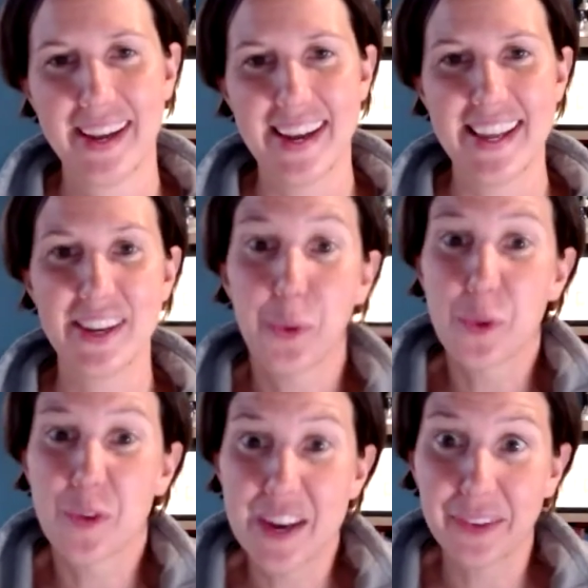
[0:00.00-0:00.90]
it all
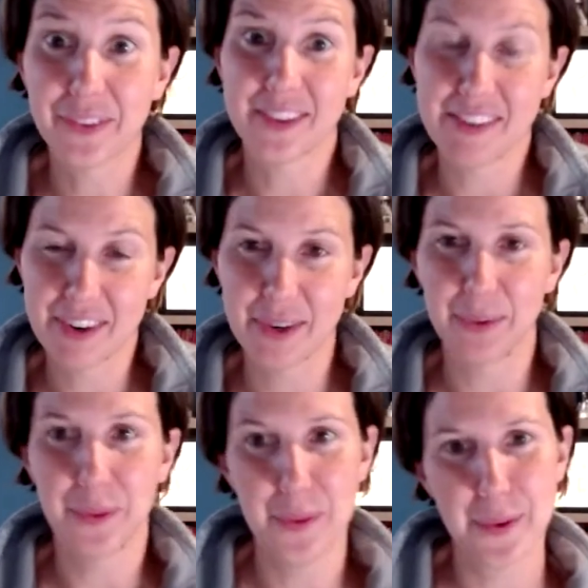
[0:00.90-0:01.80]
feels
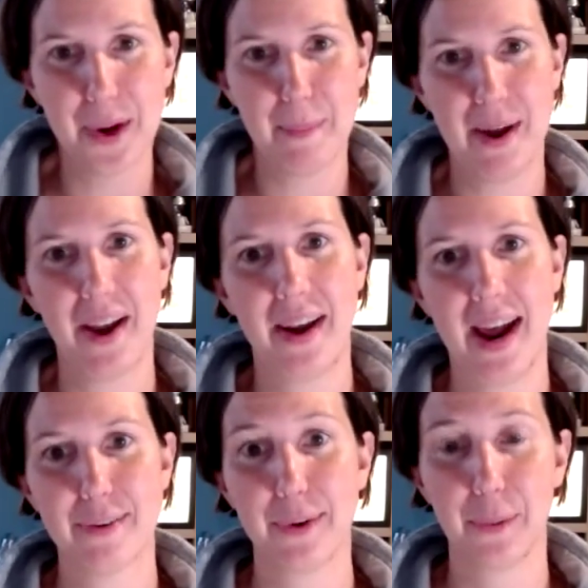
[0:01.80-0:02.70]
difficult, awkward, a bit
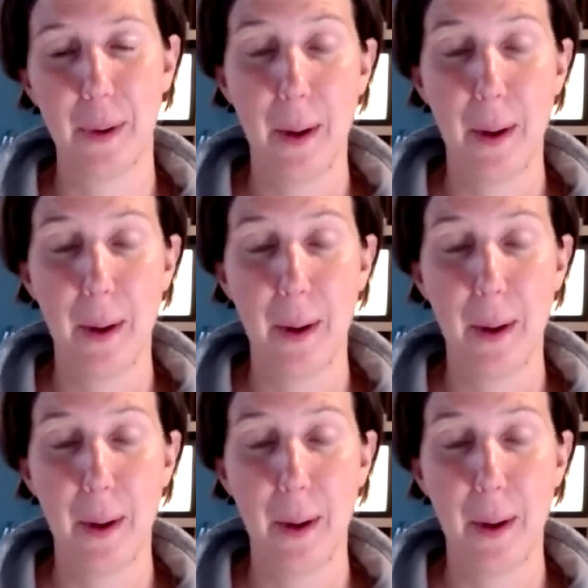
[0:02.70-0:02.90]
unnatural.